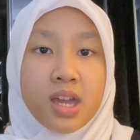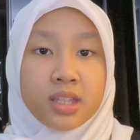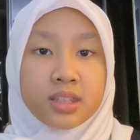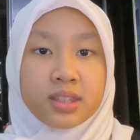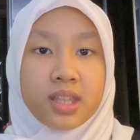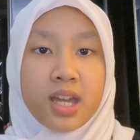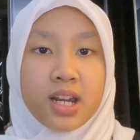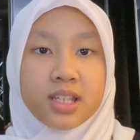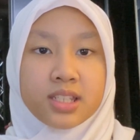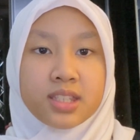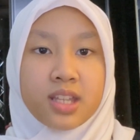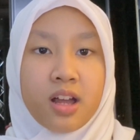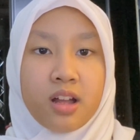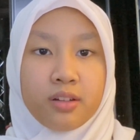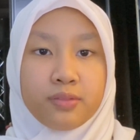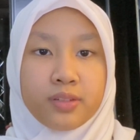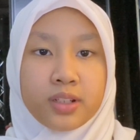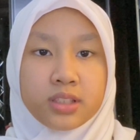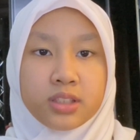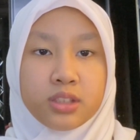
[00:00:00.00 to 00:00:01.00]
That is the
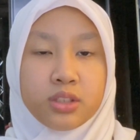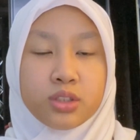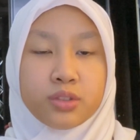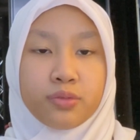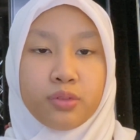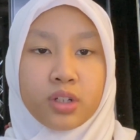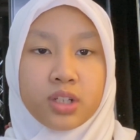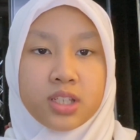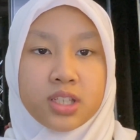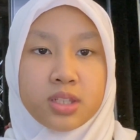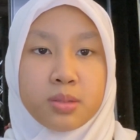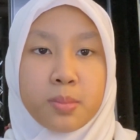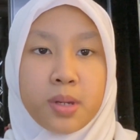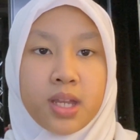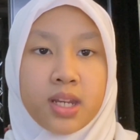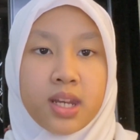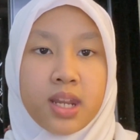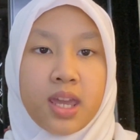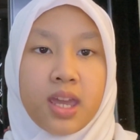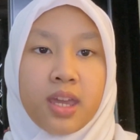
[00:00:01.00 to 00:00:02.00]
Al Fath News for this
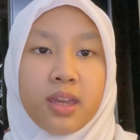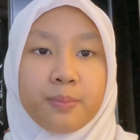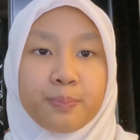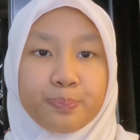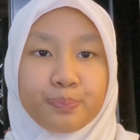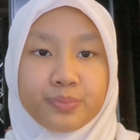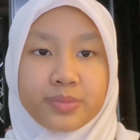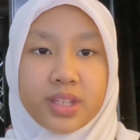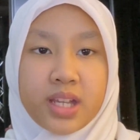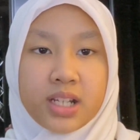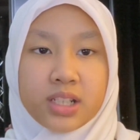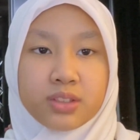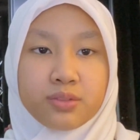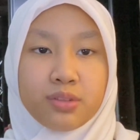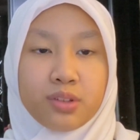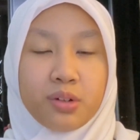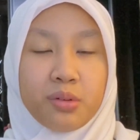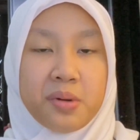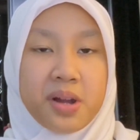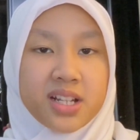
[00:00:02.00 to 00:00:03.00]
Monday. Thanks
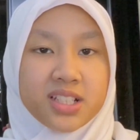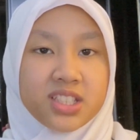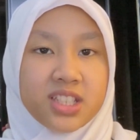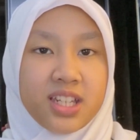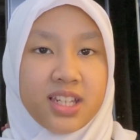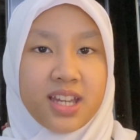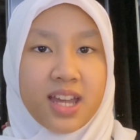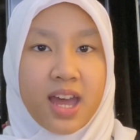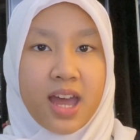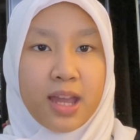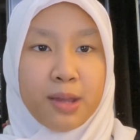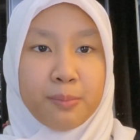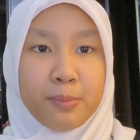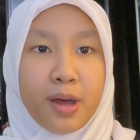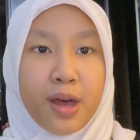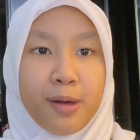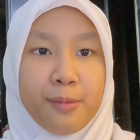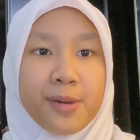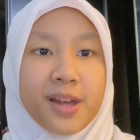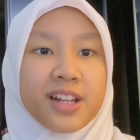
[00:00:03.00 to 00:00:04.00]
for watching. I am
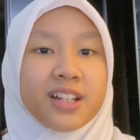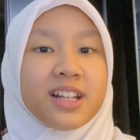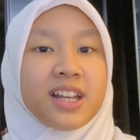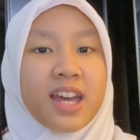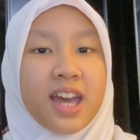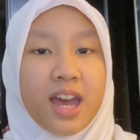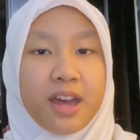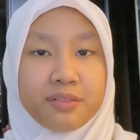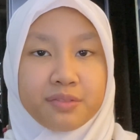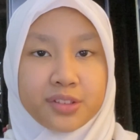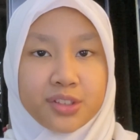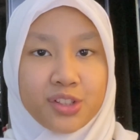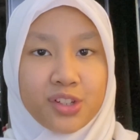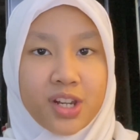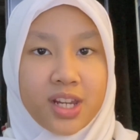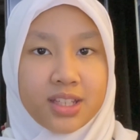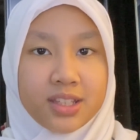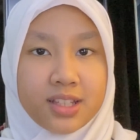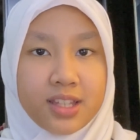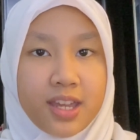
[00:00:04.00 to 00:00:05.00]
Abel. Have a
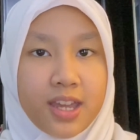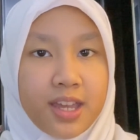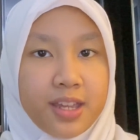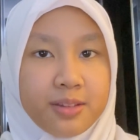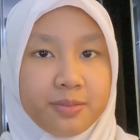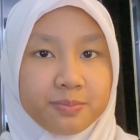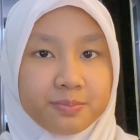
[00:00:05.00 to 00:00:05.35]
great day.